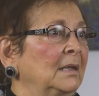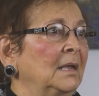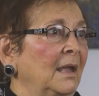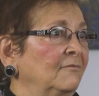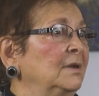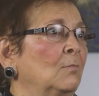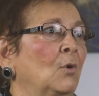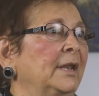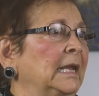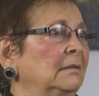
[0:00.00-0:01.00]
every
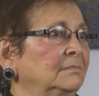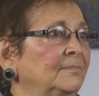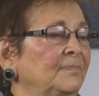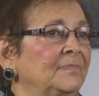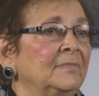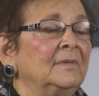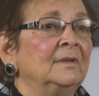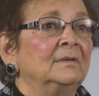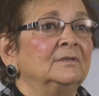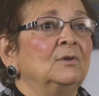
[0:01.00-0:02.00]
morning.
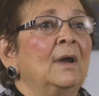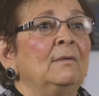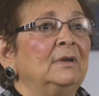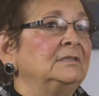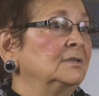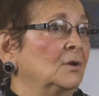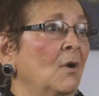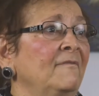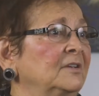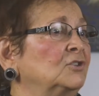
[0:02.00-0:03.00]
So I went to the
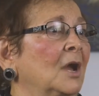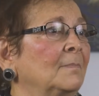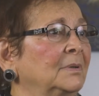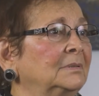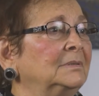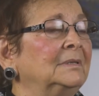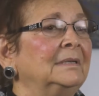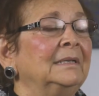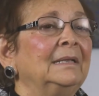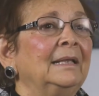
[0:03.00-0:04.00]
coffee shop
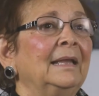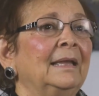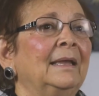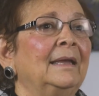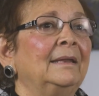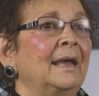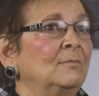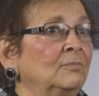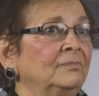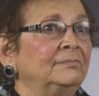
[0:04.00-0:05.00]
and I
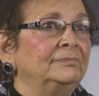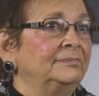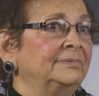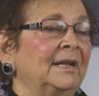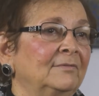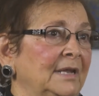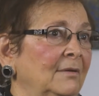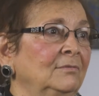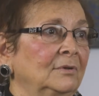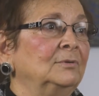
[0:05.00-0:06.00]
found
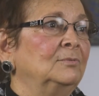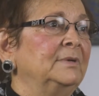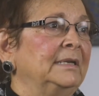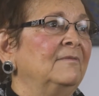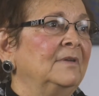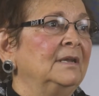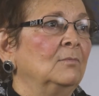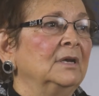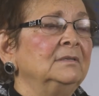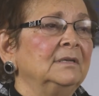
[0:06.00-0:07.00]
out who Vinny
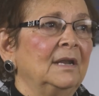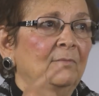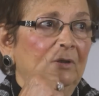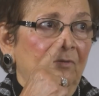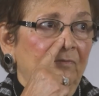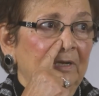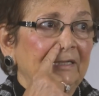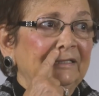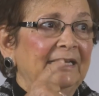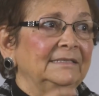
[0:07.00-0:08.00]
was, and I went over and I
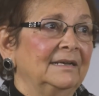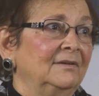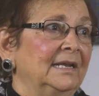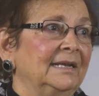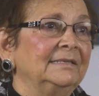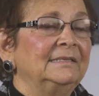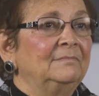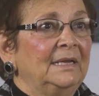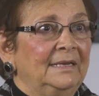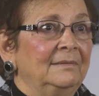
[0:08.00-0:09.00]
sat down and I said,
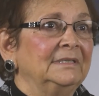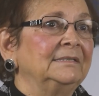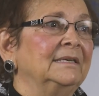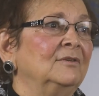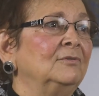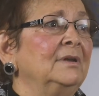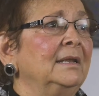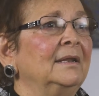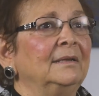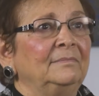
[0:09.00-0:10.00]
my name is Sandra,
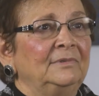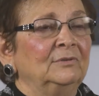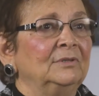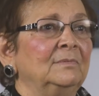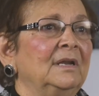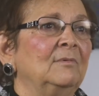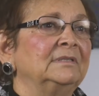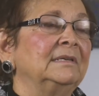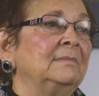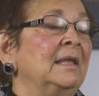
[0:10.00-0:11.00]
and I told him when I
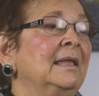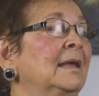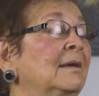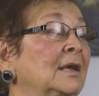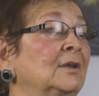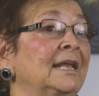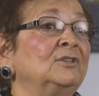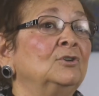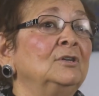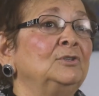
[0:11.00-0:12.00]
wasn't, could I
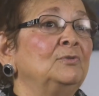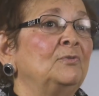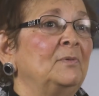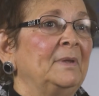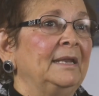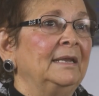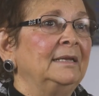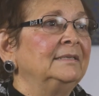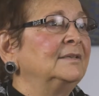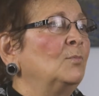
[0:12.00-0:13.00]
talk to you for a minute?
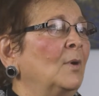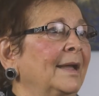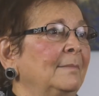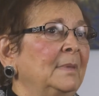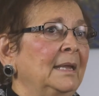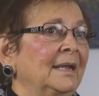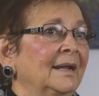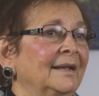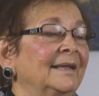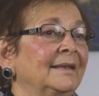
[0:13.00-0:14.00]
He said, why me?
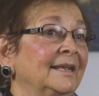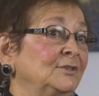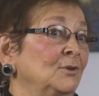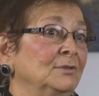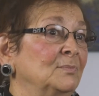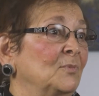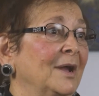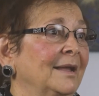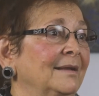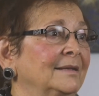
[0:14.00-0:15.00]
And I told him
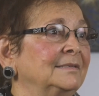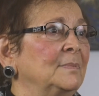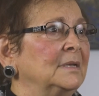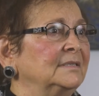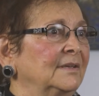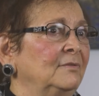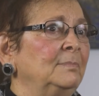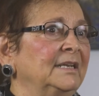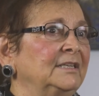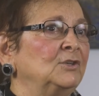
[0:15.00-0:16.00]
why. I said, because
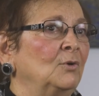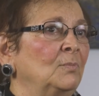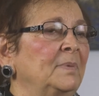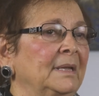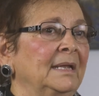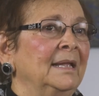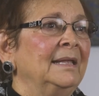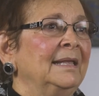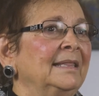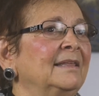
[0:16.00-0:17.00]
everybody told me
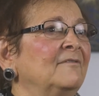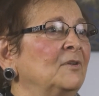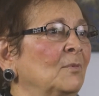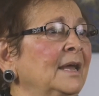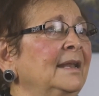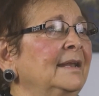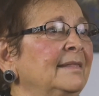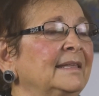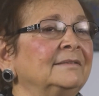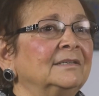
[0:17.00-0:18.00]
that if you want
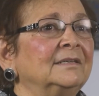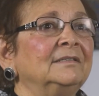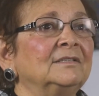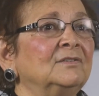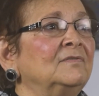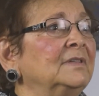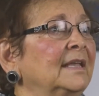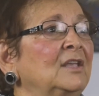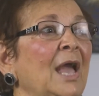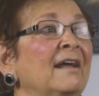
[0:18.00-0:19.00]
anything done in Silver
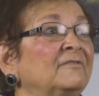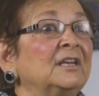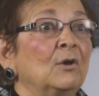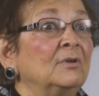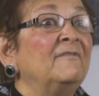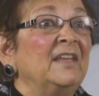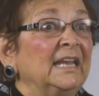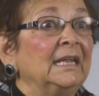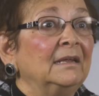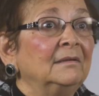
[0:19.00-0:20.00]
Lake, you have to go to Vinny.